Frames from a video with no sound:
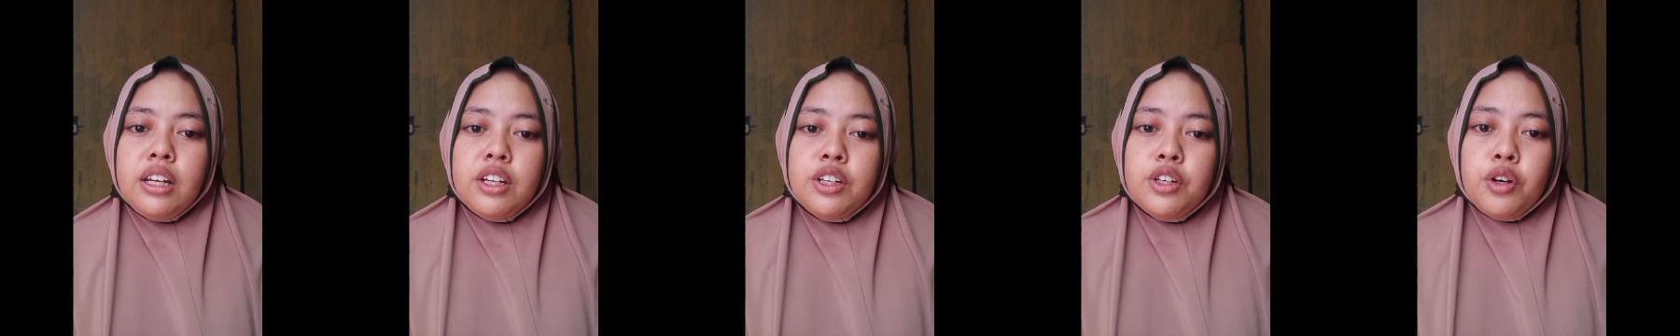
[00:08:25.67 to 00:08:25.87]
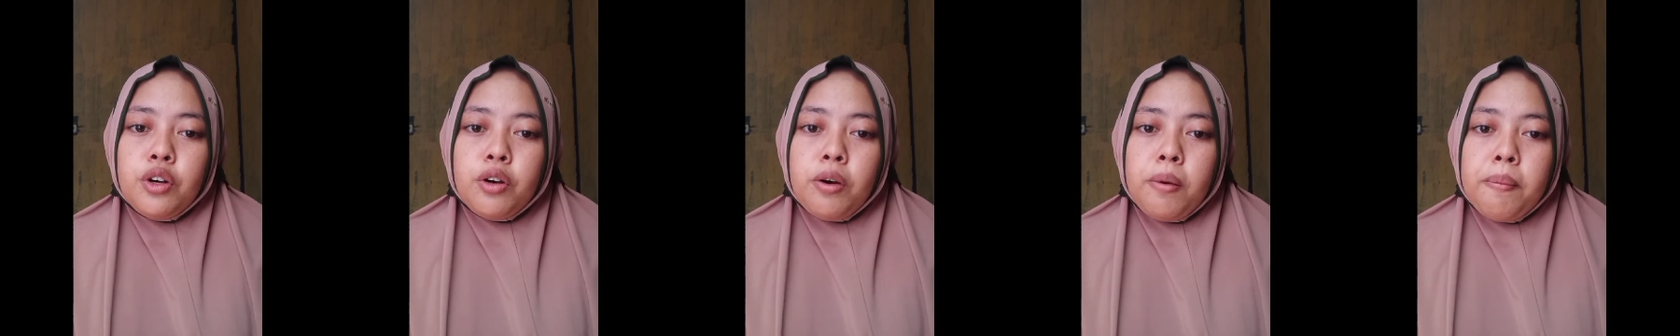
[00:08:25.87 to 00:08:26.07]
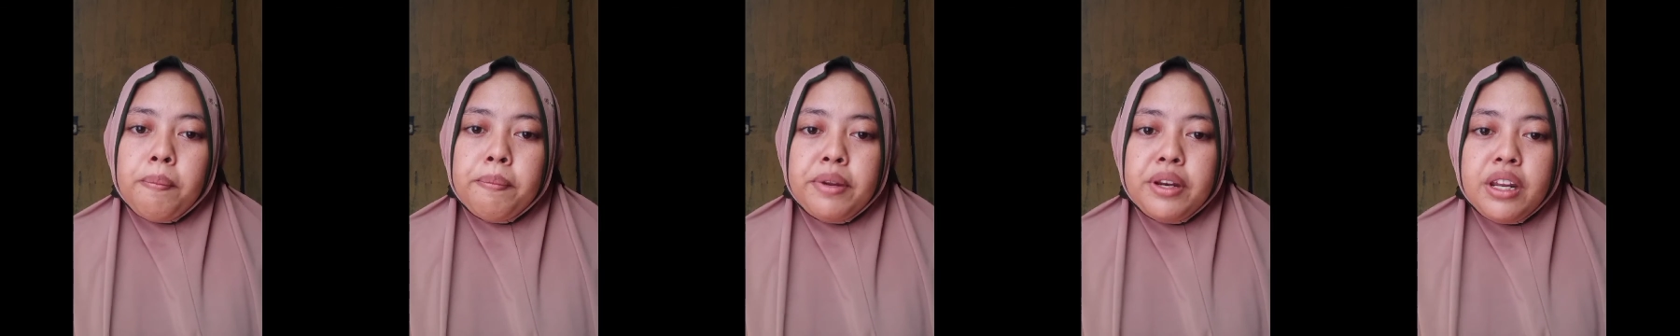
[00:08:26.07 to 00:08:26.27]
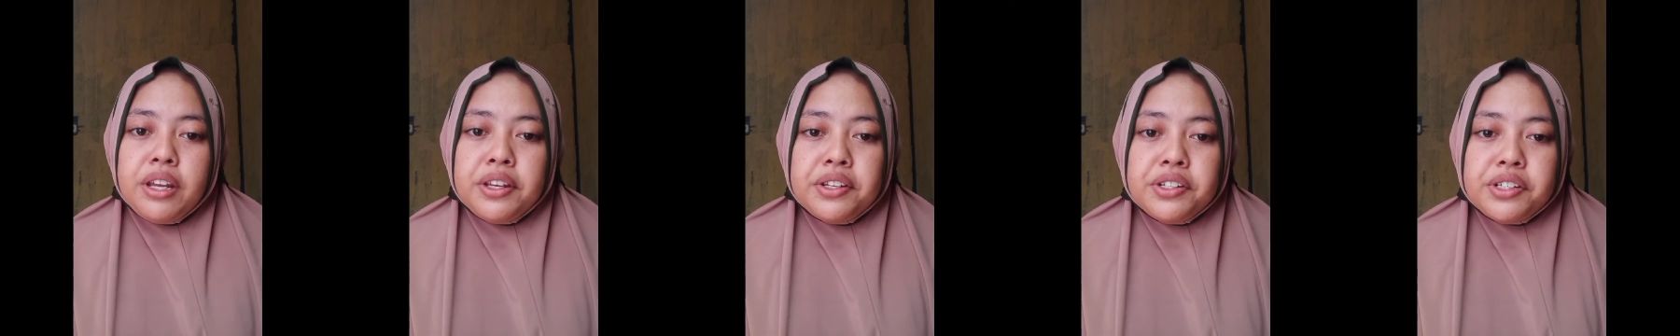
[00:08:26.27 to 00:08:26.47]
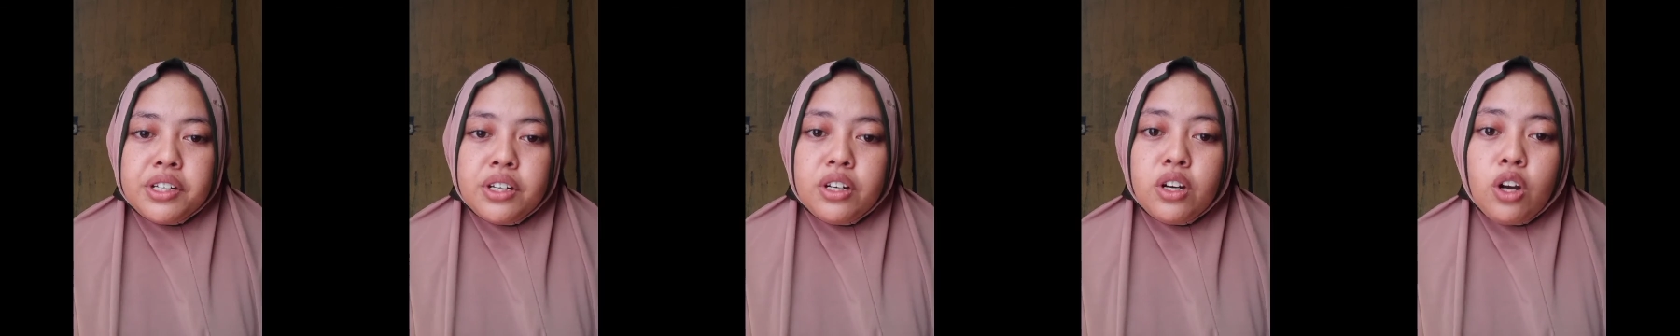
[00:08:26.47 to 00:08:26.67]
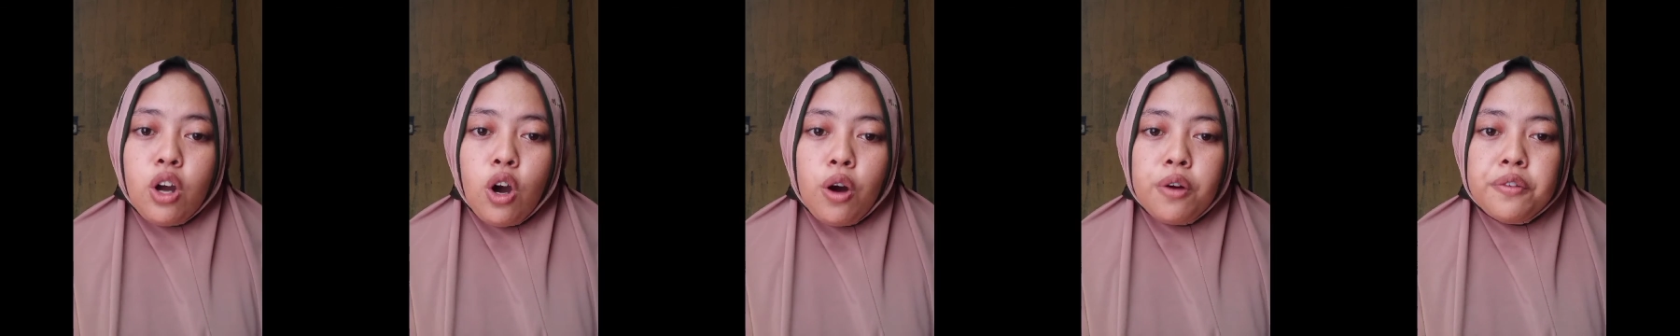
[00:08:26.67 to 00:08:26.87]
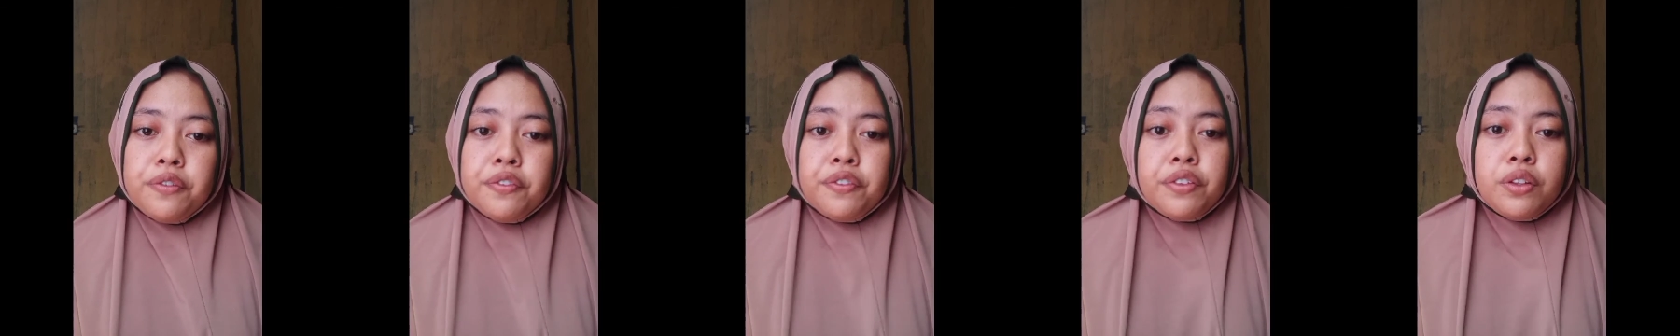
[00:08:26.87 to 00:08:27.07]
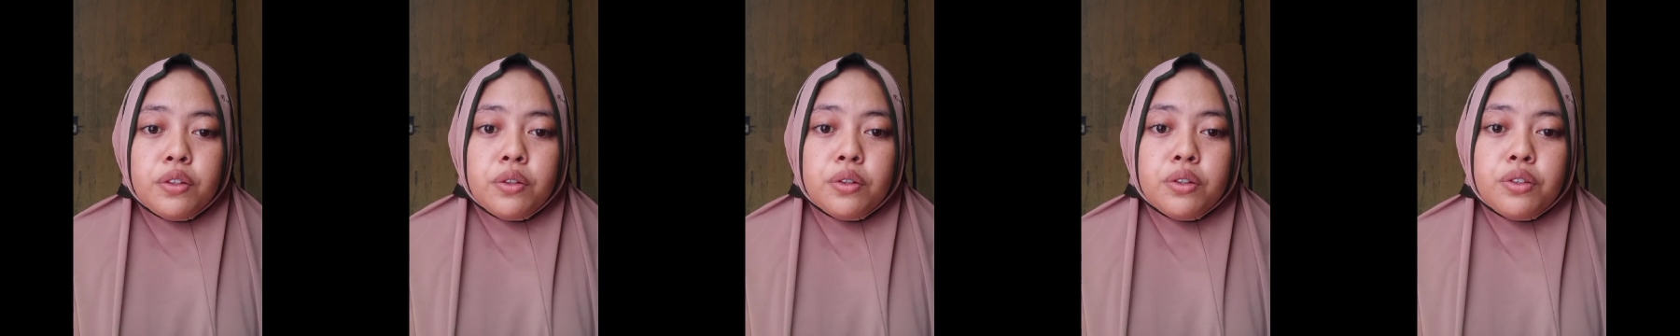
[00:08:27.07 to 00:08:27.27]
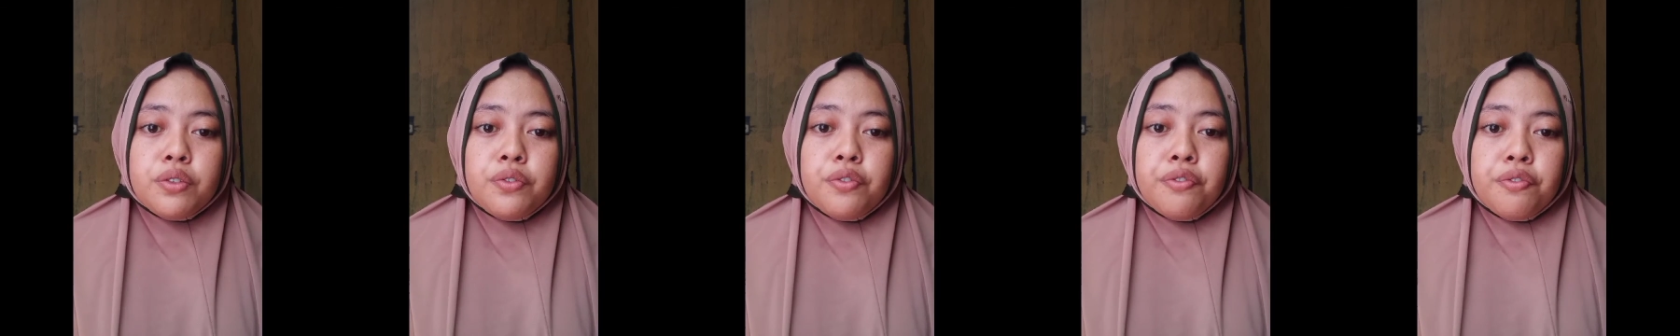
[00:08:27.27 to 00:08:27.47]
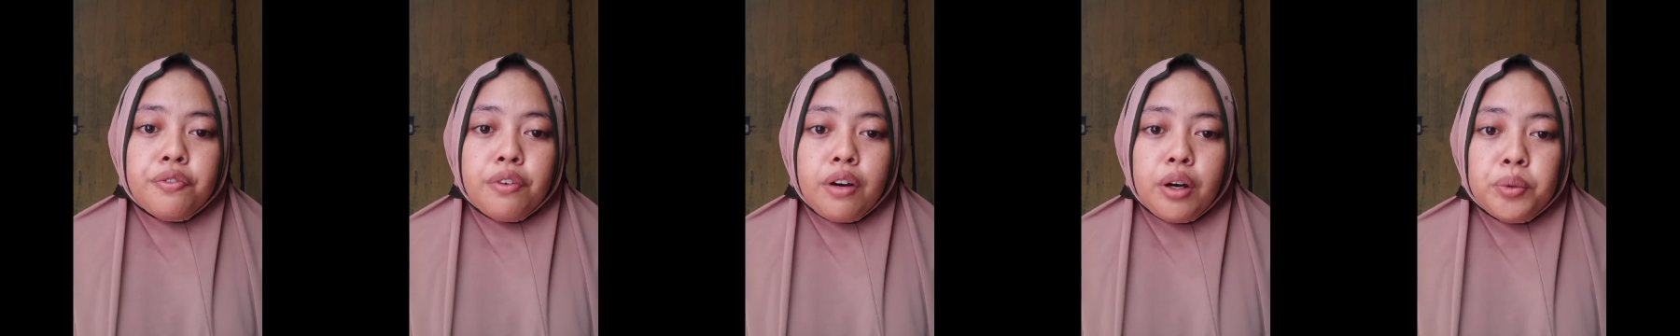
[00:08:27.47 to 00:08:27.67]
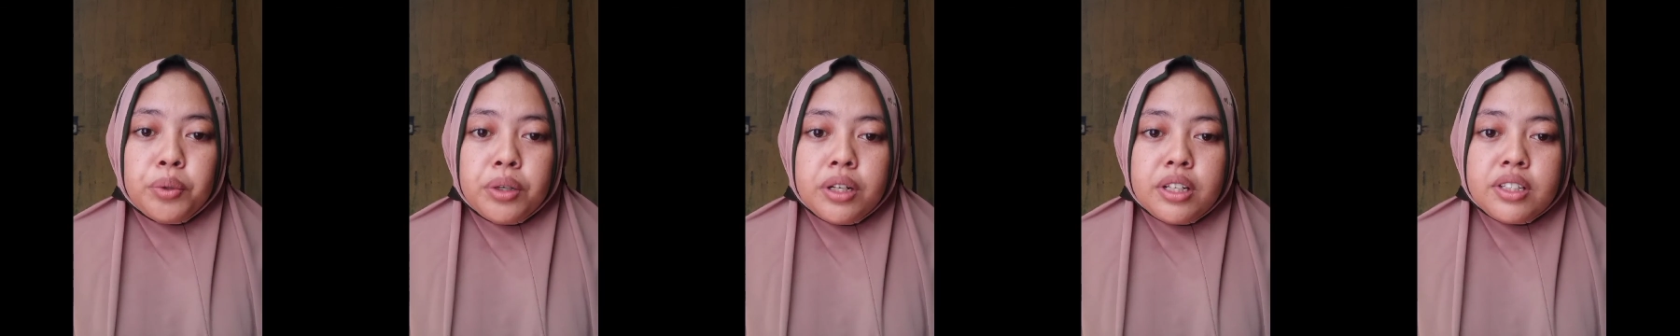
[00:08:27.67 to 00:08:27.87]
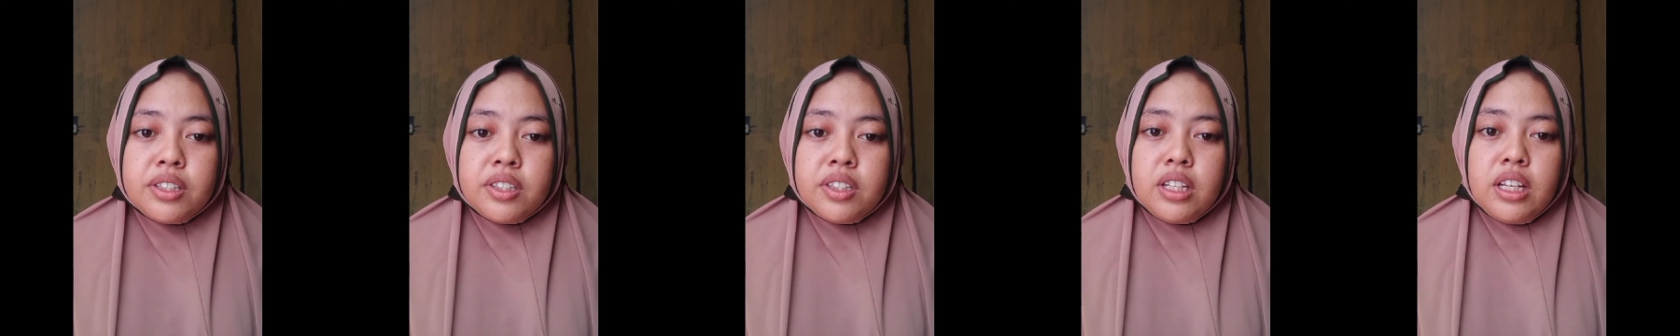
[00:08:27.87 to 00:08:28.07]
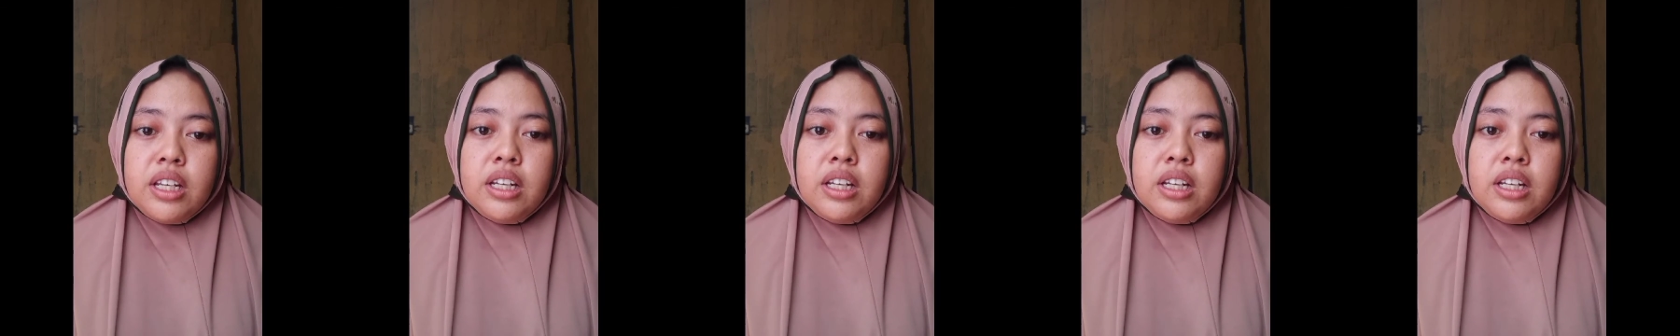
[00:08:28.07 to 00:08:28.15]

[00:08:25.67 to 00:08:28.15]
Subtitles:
the combination of two vowels